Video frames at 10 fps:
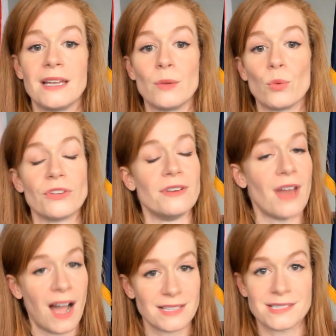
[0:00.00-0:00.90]
It will
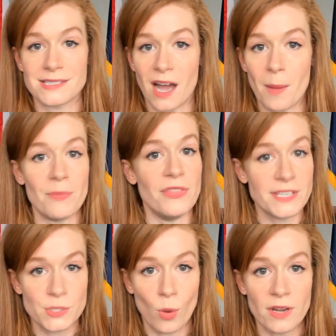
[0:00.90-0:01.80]
not stop
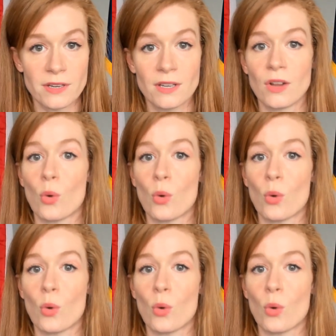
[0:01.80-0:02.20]
this one,